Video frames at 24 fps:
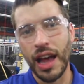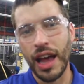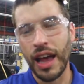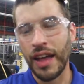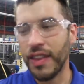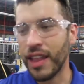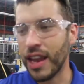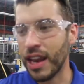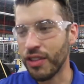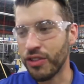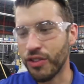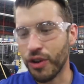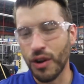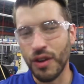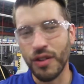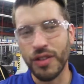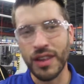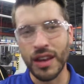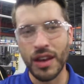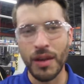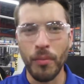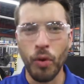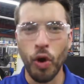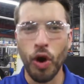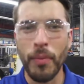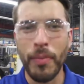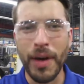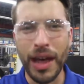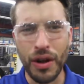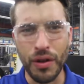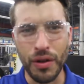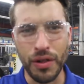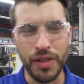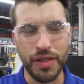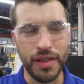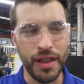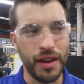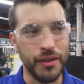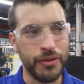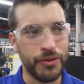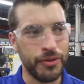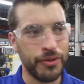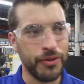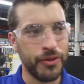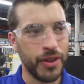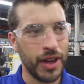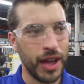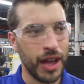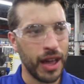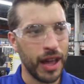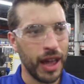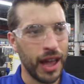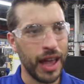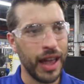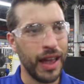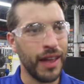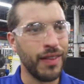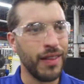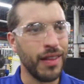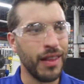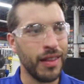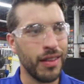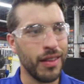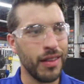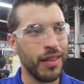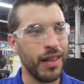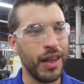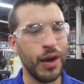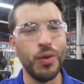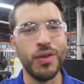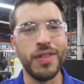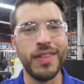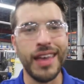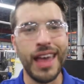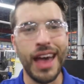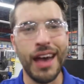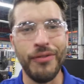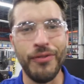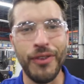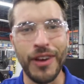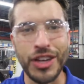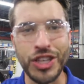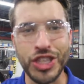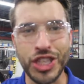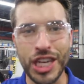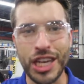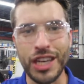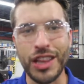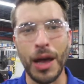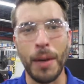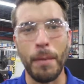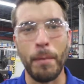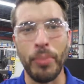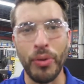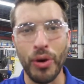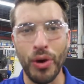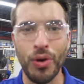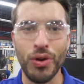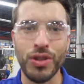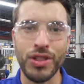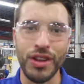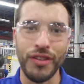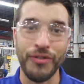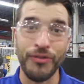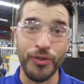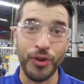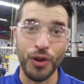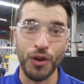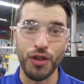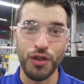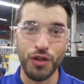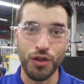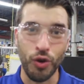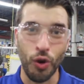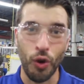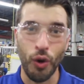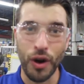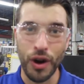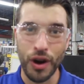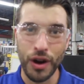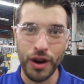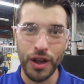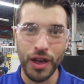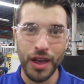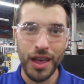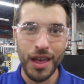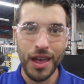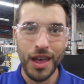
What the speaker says: and then it turns into more metal stuff? And it was the FNG that broke the first sword